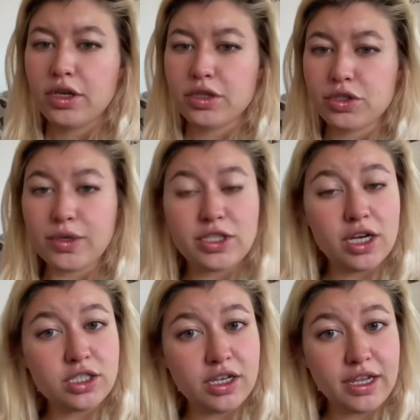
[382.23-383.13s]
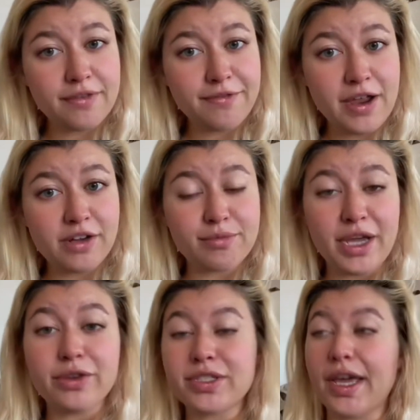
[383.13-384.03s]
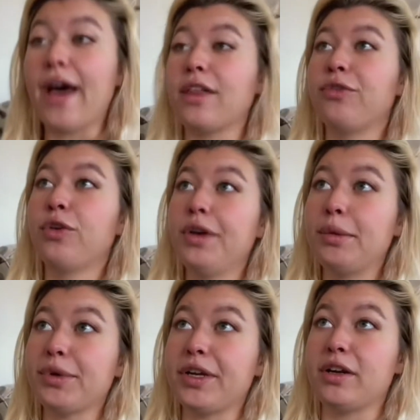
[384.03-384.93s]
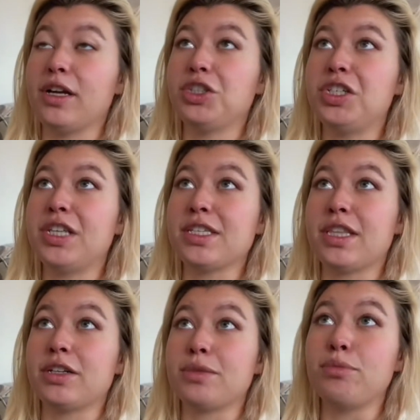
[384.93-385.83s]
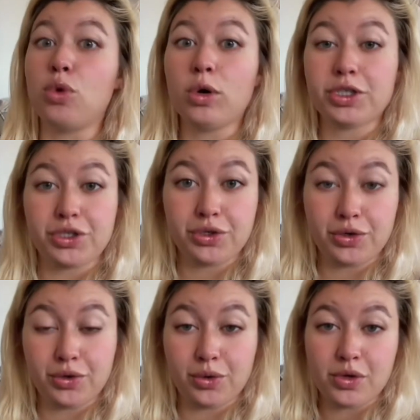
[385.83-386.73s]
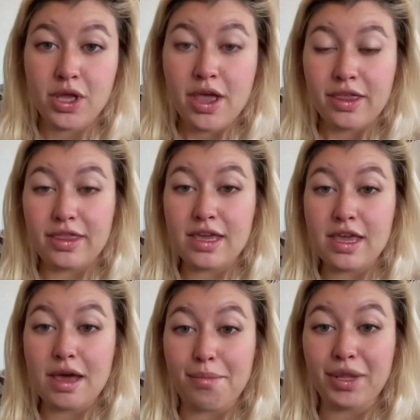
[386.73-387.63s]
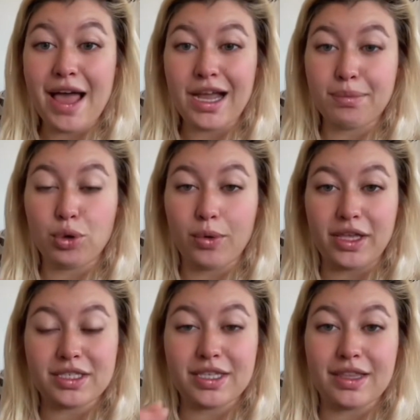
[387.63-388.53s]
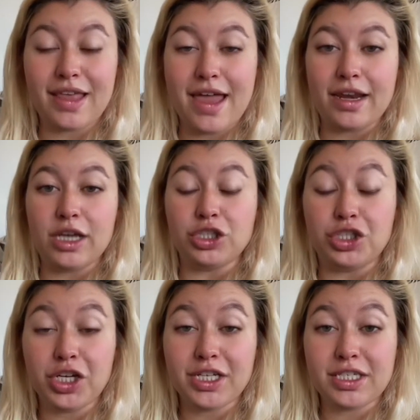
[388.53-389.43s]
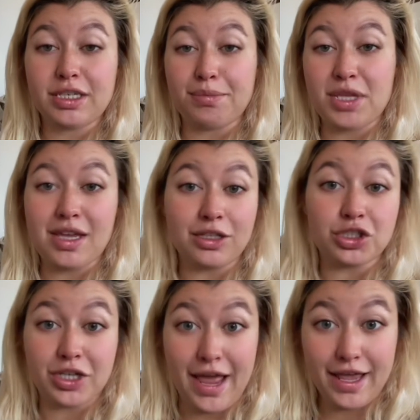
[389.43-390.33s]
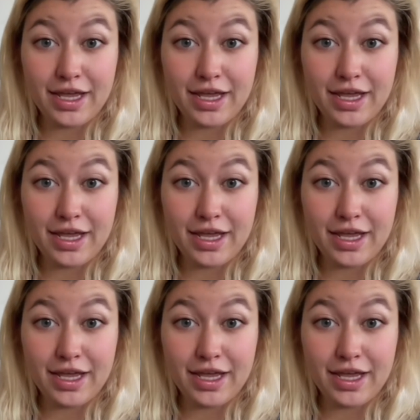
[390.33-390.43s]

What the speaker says: So I talked to a friend of mine who's a California breeder, and she says there's more to the black points than just being genetic.